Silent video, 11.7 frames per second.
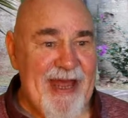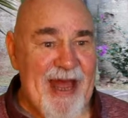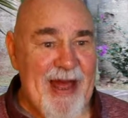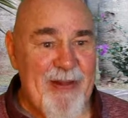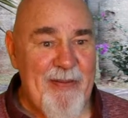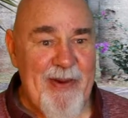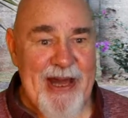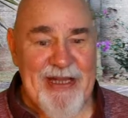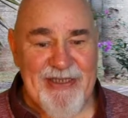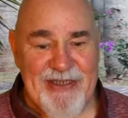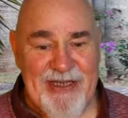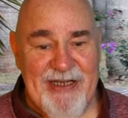I'm
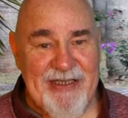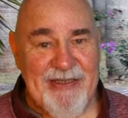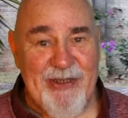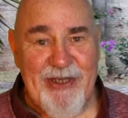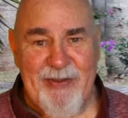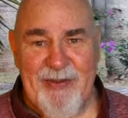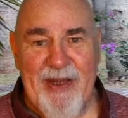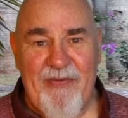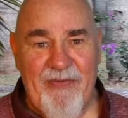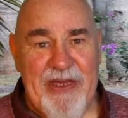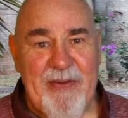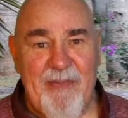imagining it's going to be a
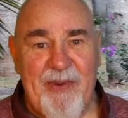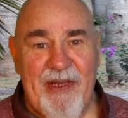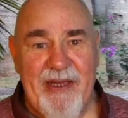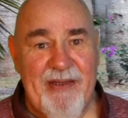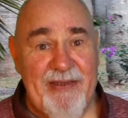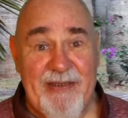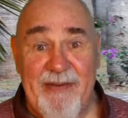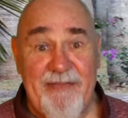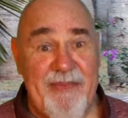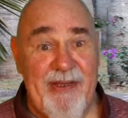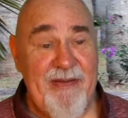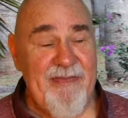replay of
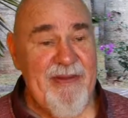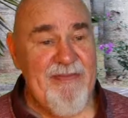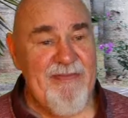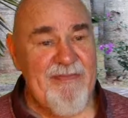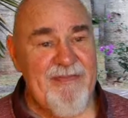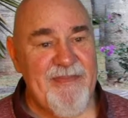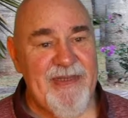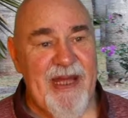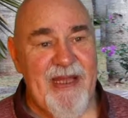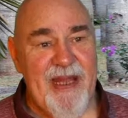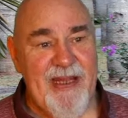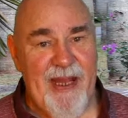something.
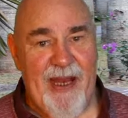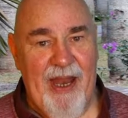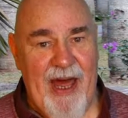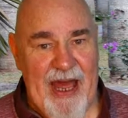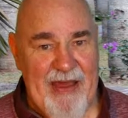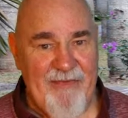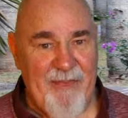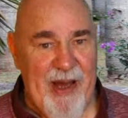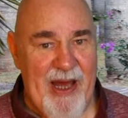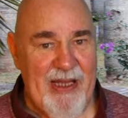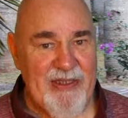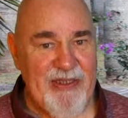And then the live
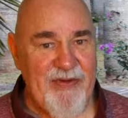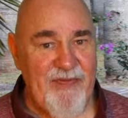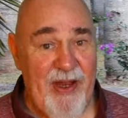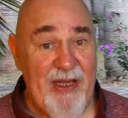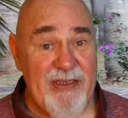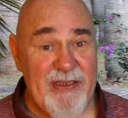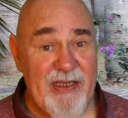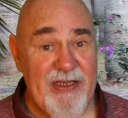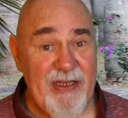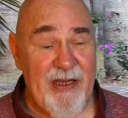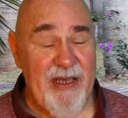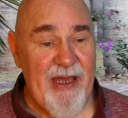match,
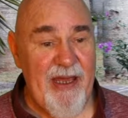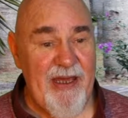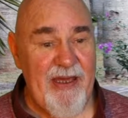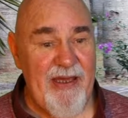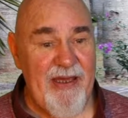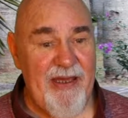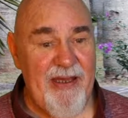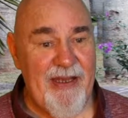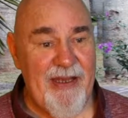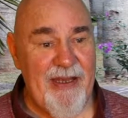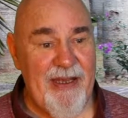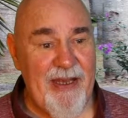France-Italy,
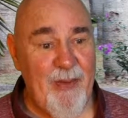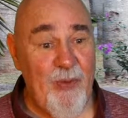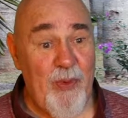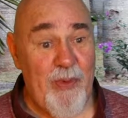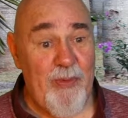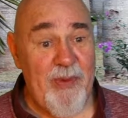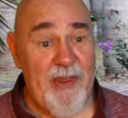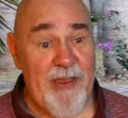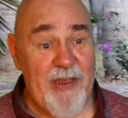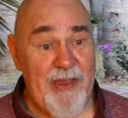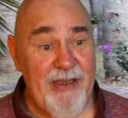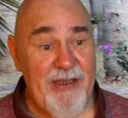will be